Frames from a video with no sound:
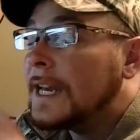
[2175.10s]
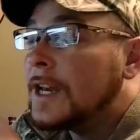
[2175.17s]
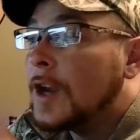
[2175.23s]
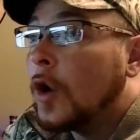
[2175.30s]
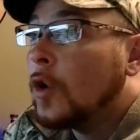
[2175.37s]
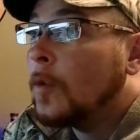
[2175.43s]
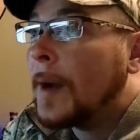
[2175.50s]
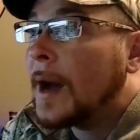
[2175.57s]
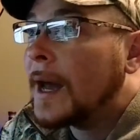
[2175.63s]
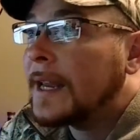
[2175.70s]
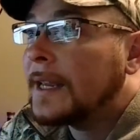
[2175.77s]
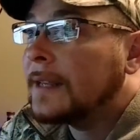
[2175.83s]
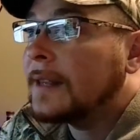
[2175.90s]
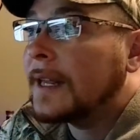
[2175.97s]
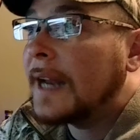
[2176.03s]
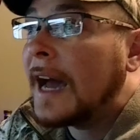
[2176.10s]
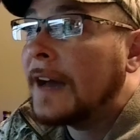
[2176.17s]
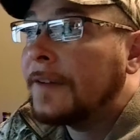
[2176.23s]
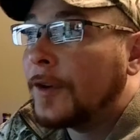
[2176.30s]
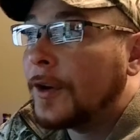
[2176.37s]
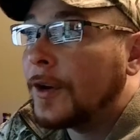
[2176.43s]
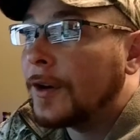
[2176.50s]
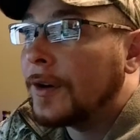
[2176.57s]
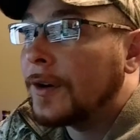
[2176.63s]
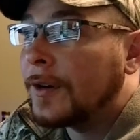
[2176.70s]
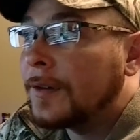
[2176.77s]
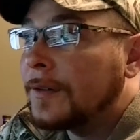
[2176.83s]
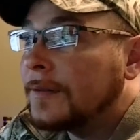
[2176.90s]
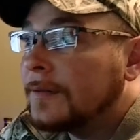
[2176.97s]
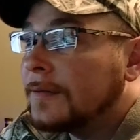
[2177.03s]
nobody that I've heard